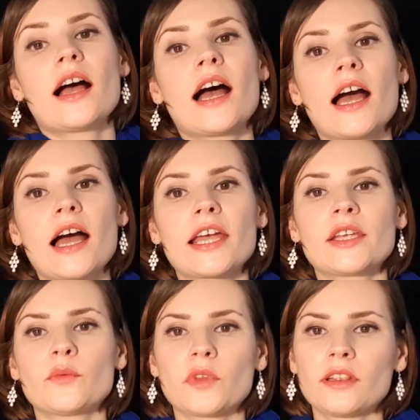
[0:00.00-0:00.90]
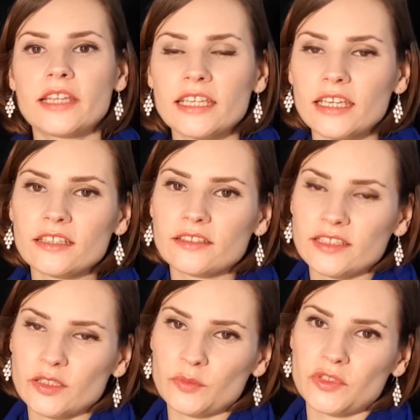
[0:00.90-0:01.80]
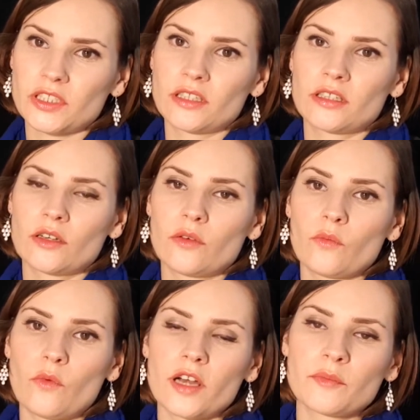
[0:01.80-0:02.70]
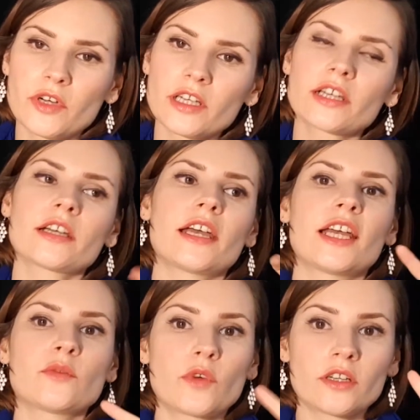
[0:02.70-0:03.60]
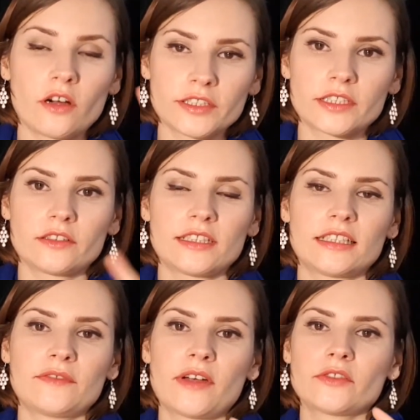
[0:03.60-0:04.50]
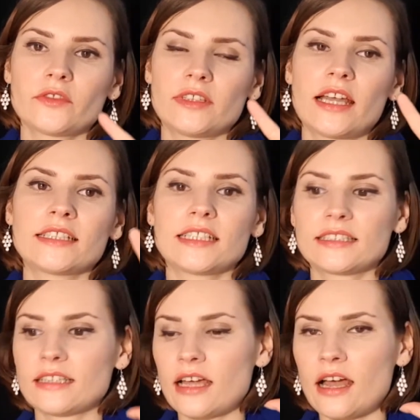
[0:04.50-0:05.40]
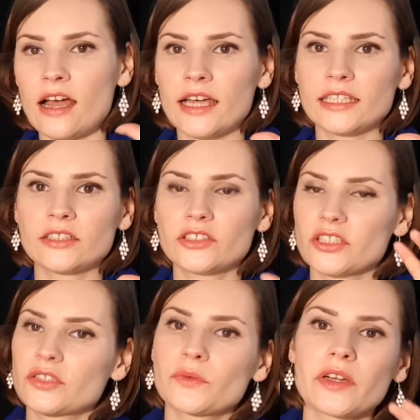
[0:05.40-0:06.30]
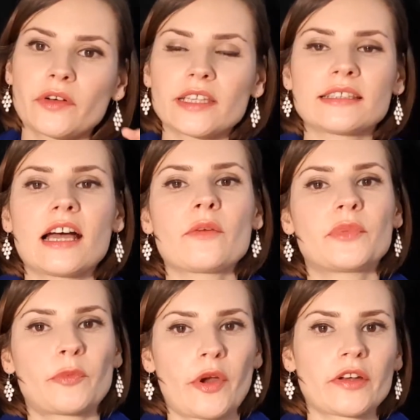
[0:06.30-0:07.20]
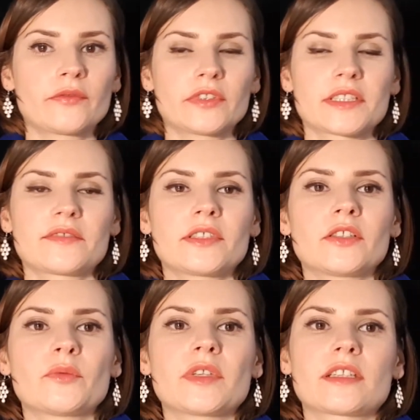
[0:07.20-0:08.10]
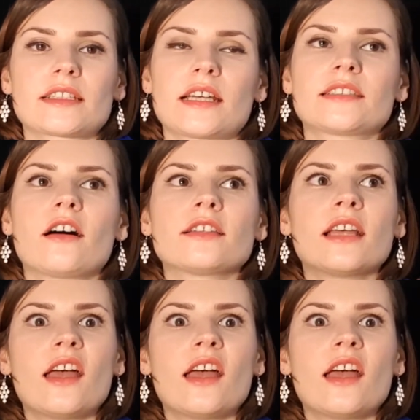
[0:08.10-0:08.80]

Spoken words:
I will link in the description one book and one article that I found online that I just reread now preparing for this video, because I thought